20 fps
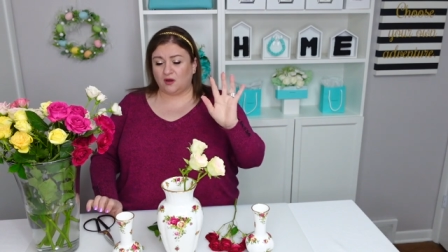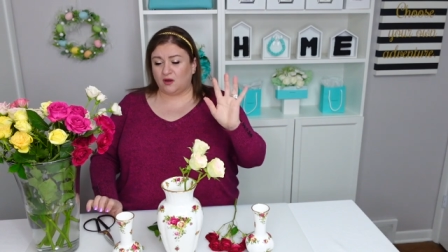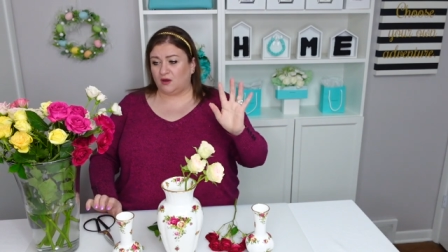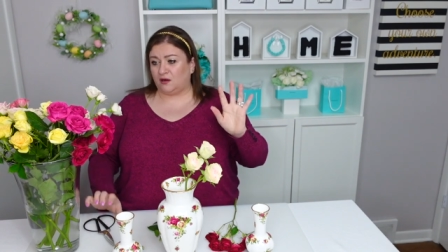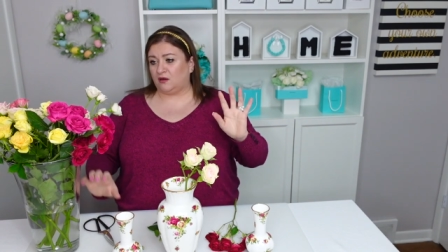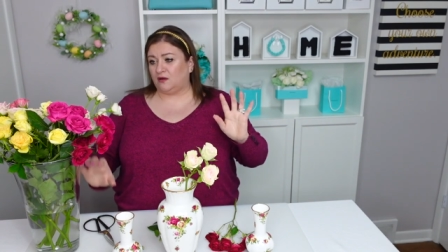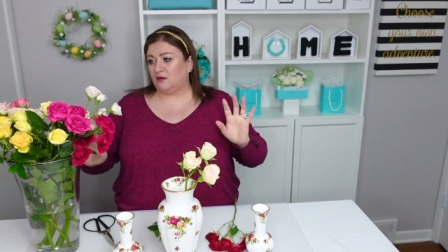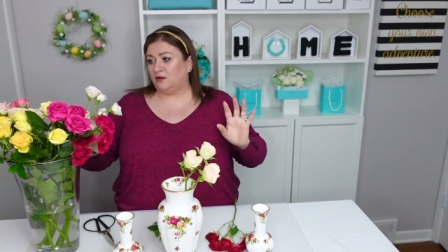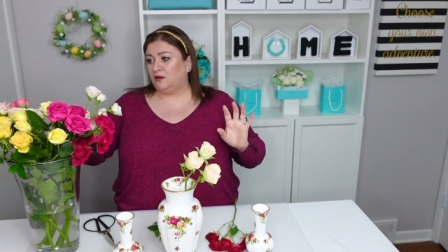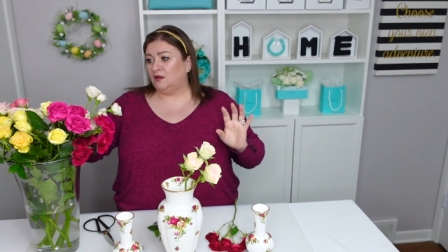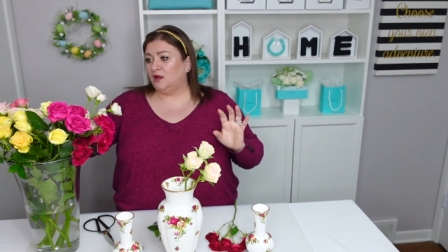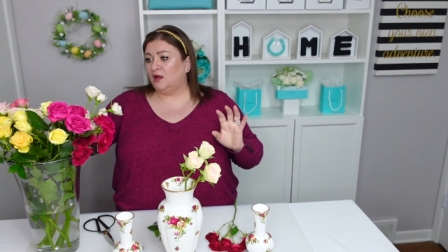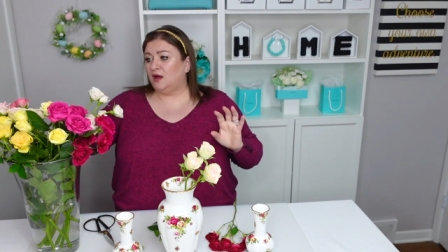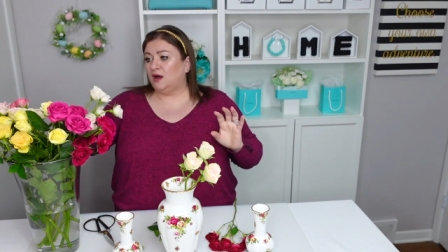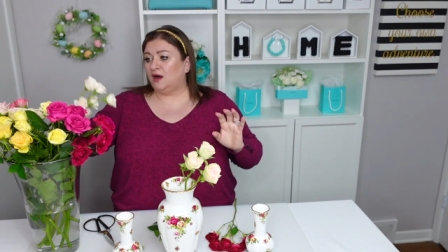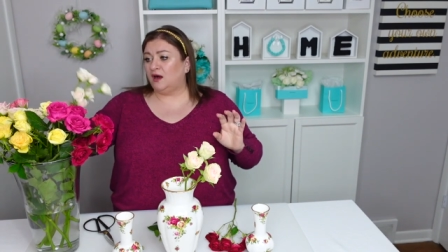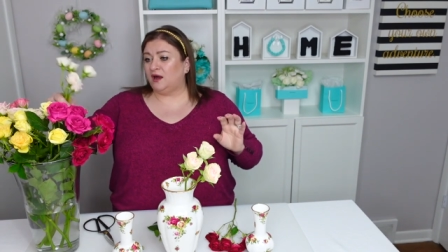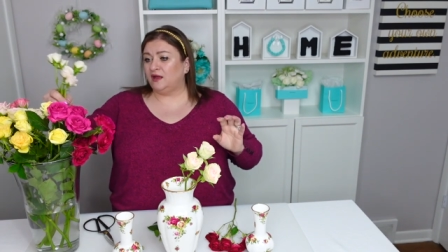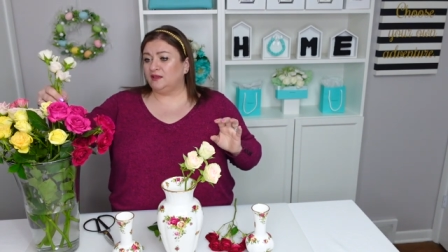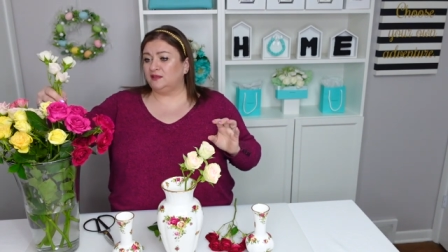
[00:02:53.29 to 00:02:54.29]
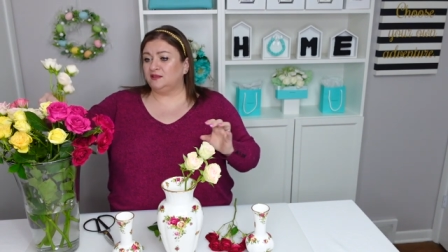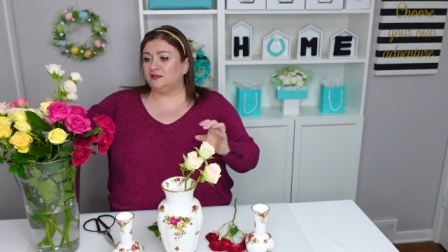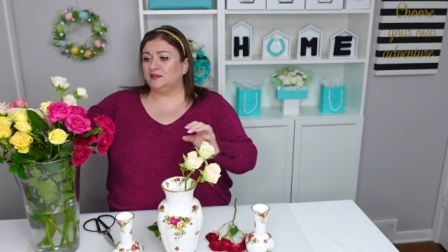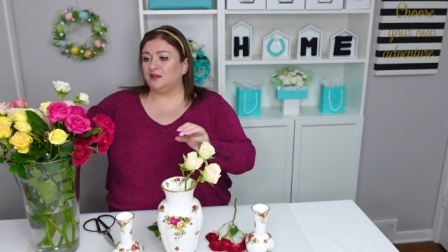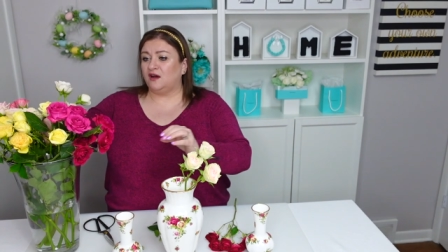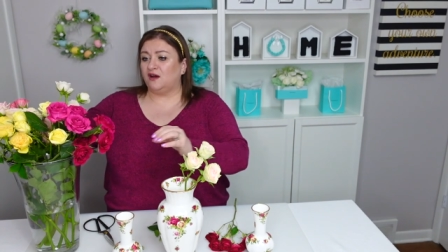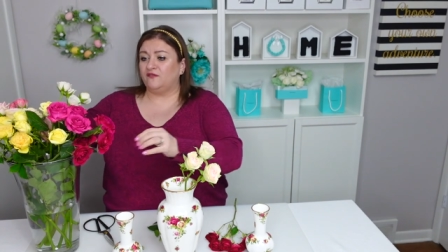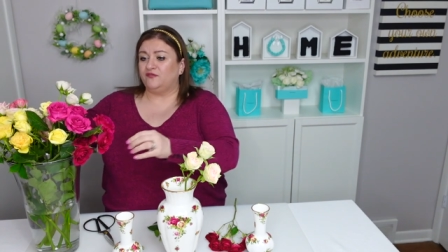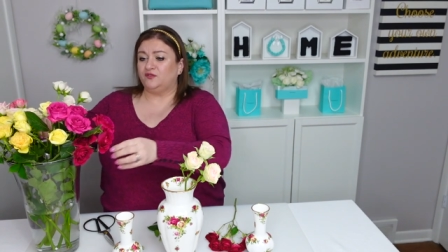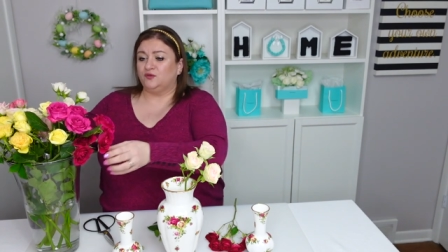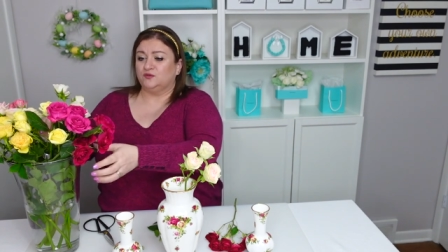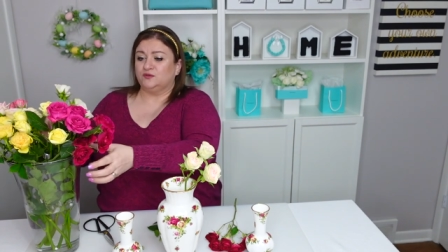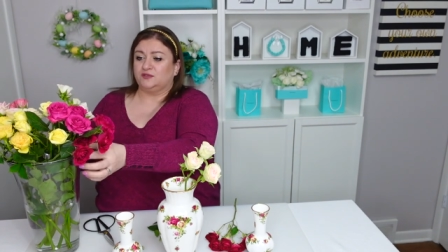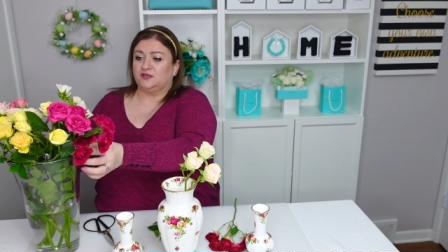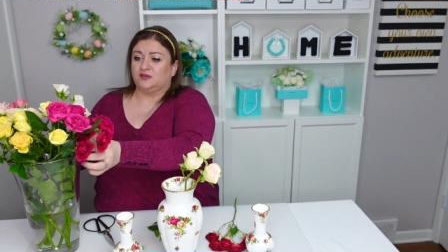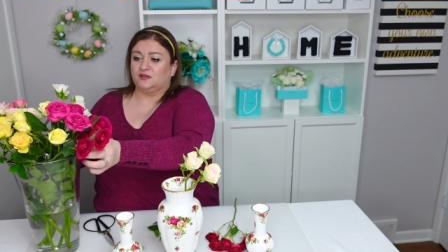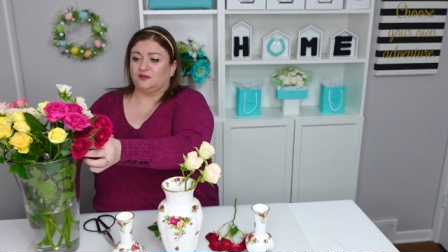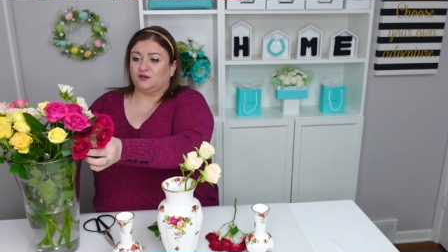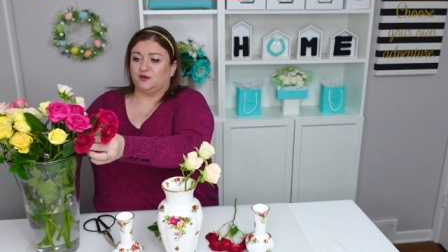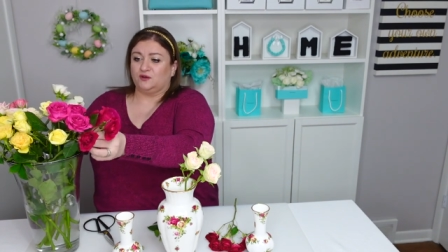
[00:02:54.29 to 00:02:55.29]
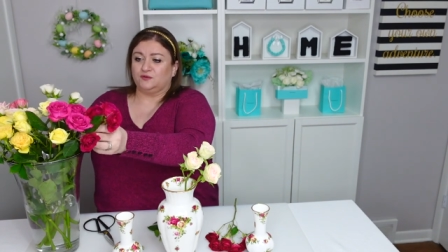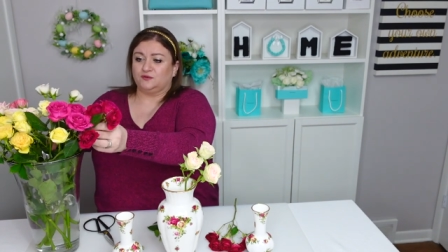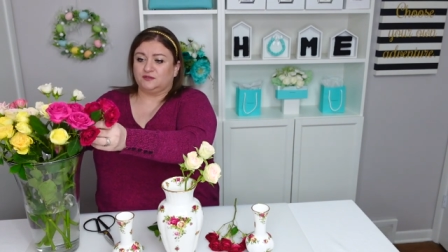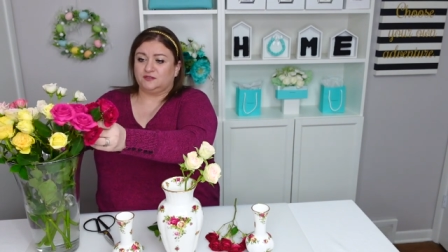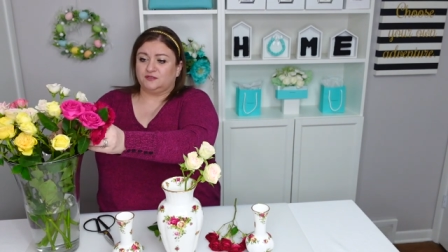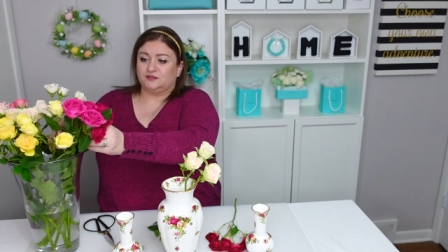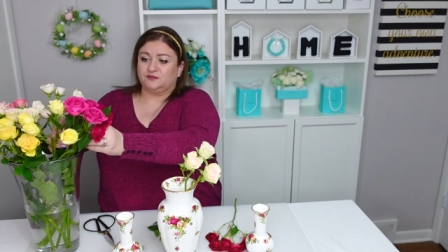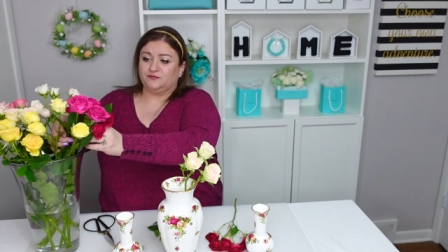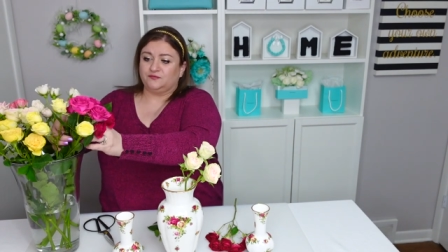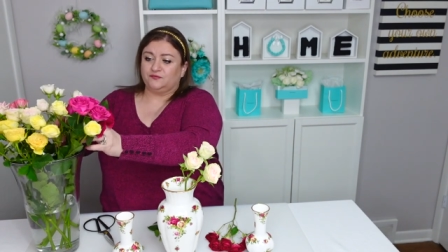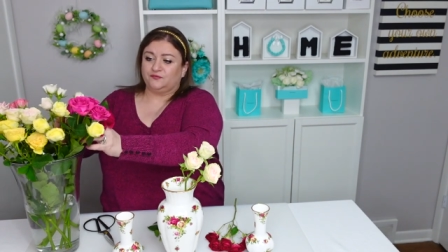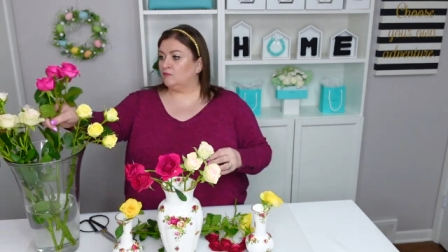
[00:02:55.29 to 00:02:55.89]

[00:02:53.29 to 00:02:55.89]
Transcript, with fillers: Oh, I love using those.